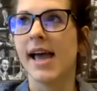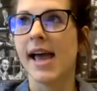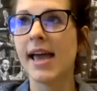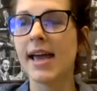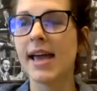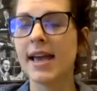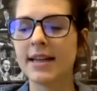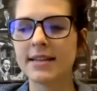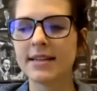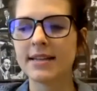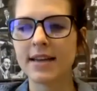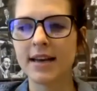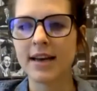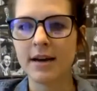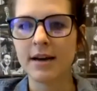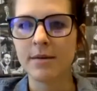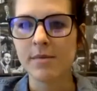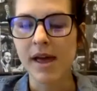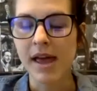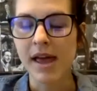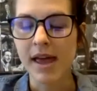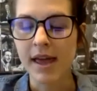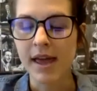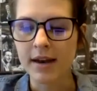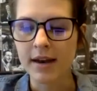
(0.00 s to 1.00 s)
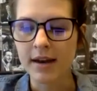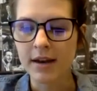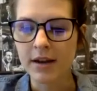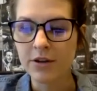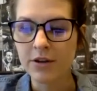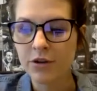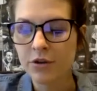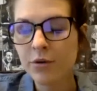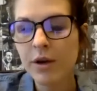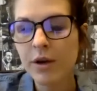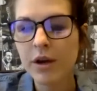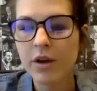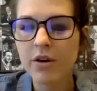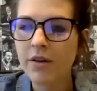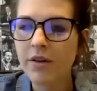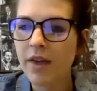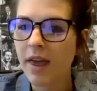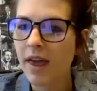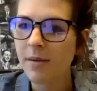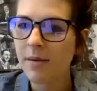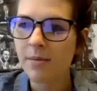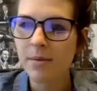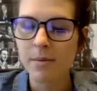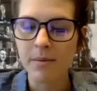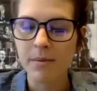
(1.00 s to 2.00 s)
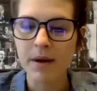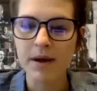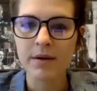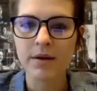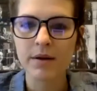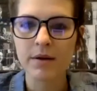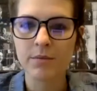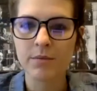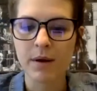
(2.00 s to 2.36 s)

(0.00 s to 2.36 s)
And, um, and doing okay, but my,